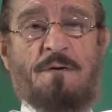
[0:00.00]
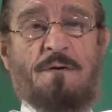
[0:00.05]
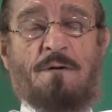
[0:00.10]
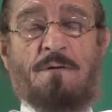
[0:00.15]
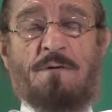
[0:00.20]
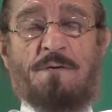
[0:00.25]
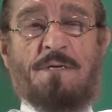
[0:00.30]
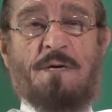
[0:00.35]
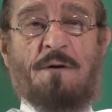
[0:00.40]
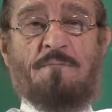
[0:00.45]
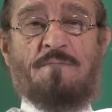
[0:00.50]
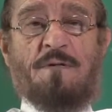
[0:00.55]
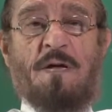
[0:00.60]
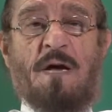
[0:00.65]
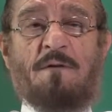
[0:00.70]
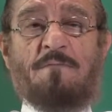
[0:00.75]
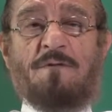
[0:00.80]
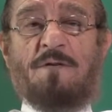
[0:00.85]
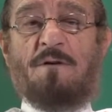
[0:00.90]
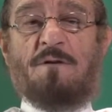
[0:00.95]

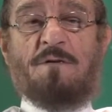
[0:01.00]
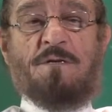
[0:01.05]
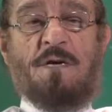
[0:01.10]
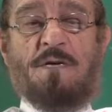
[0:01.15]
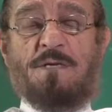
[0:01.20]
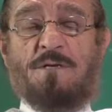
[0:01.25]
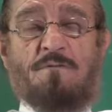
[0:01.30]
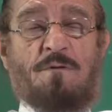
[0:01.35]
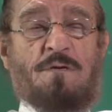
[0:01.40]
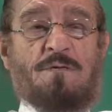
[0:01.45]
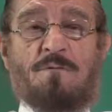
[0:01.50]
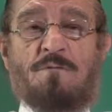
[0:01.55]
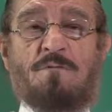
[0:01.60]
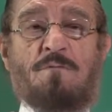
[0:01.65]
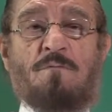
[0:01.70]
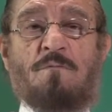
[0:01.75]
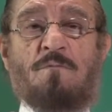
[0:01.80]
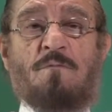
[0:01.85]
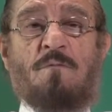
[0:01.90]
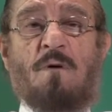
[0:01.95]
sometimes you just want to
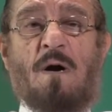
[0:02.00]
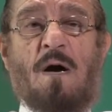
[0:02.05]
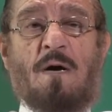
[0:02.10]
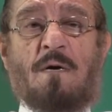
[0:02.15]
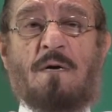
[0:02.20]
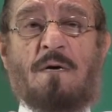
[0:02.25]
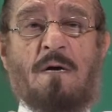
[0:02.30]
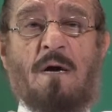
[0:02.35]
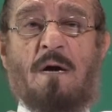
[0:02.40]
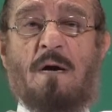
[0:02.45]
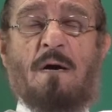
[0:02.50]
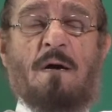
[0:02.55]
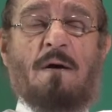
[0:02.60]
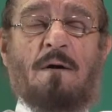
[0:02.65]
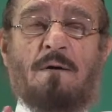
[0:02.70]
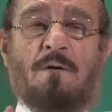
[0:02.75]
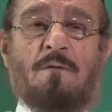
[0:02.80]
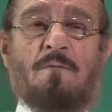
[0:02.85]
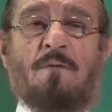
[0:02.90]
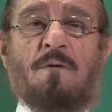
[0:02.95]
walk
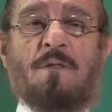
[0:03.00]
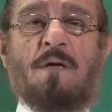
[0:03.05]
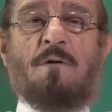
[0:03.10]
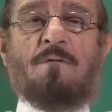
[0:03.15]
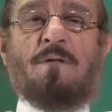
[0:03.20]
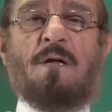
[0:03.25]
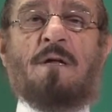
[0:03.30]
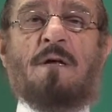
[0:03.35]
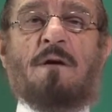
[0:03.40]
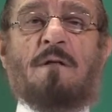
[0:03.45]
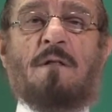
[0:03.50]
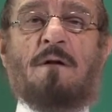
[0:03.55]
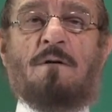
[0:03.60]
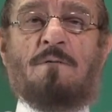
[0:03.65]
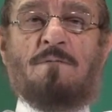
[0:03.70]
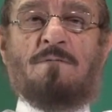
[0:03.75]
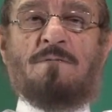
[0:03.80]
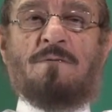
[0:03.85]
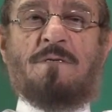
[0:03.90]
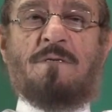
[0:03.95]
without any
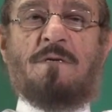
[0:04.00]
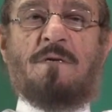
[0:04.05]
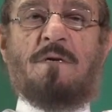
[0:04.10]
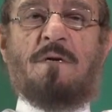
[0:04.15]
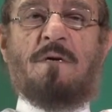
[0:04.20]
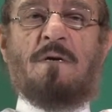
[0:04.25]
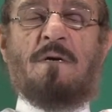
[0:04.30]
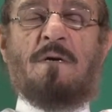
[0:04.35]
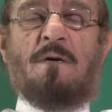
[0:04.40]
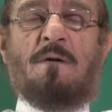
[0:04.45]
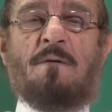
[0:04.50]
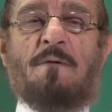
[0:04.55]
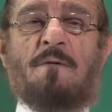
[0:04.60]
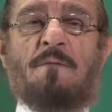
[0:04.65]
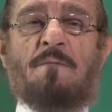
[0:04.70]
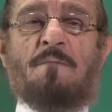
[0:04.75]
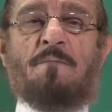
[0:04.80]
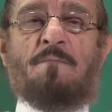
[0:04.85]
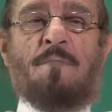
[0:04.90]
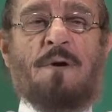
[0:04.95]
clothes.
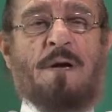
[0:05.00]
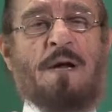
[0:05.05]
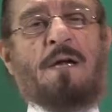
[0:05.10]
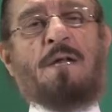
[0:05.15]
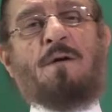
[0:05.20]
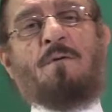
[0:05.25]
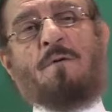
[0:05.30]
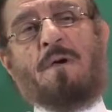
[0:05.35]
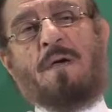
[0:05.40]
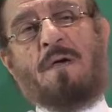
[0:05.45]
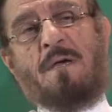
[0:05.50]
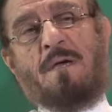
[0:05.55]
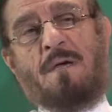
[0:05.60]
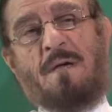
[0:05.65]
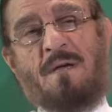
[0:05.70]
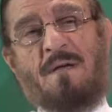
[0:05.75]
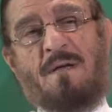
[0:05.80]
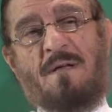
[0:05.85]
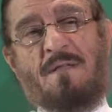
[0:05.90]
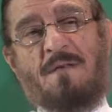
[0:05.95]
But anyway,
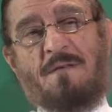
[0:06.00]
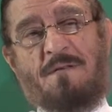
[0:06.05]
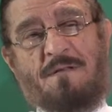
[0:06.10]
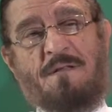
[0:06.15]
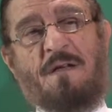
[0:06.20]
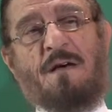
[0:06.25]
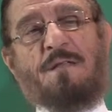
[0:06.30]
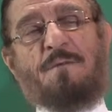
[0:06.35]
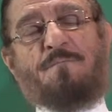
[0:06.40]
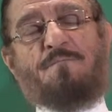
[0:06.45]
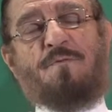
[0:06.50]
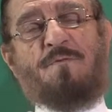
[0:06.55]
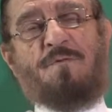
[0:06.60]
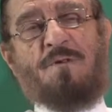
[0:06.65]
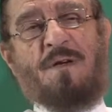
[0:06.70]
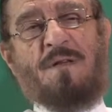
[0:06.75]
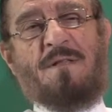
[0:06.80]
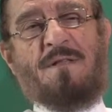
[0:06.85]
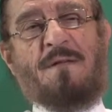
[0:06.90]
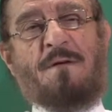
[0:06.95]
this is not the
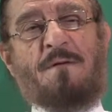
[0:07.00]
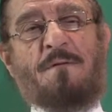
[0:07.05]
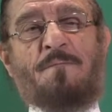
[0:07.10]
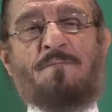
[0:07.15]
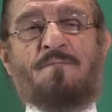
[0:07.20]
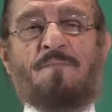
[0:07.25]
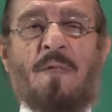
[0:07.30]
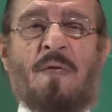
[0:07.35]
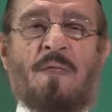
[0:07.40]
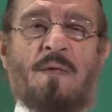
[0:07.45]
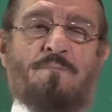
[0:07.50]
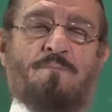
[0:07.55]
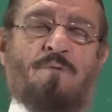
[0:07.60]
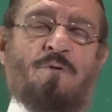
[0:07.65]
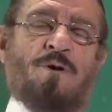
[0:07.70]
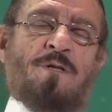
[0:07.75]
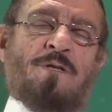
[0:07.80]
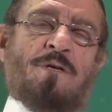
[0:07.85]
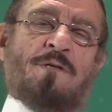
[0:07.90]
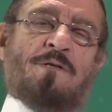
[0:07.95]
point. The
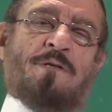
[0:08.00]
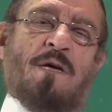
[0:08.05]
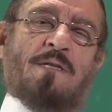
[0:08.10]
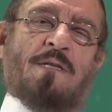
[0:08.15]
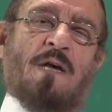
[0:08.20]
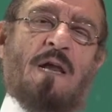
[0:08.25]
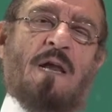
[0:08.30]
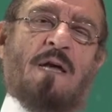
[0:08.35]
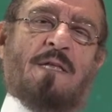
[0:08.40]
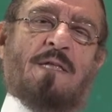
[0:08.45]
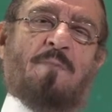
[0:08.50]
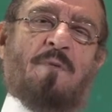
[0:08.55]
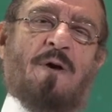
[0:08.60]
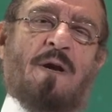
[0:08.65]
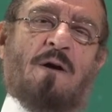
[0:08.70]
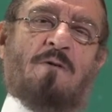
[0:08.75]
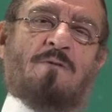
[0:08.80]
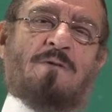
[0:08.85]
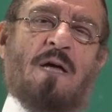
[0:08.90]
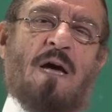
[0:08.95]
point is that Allah
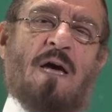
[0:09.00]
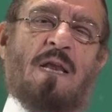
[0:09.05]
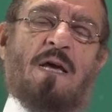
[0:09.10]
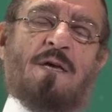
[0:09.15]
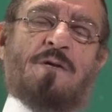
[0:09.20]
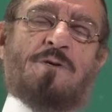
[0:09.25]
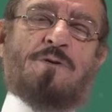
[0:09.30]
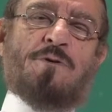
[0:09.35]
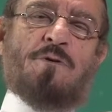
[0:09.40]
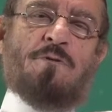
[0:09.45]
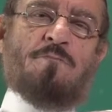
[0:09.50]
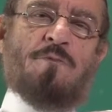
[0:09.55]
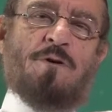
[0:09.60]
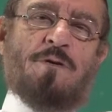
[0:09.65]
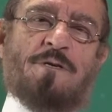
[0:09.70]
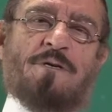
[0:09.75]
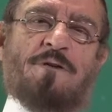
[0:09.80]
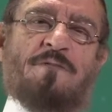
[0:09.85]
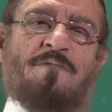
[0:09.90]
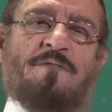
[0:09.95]
Tabarak wa Ta'ala is so
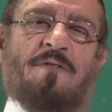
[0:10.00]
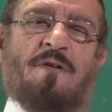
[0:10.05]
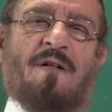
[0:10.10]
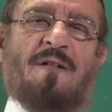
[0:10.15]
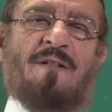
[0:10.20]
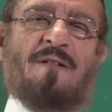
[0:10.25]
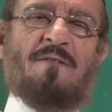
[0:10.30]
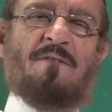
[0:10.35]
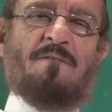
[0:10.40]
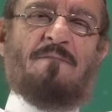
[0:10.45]
merciful.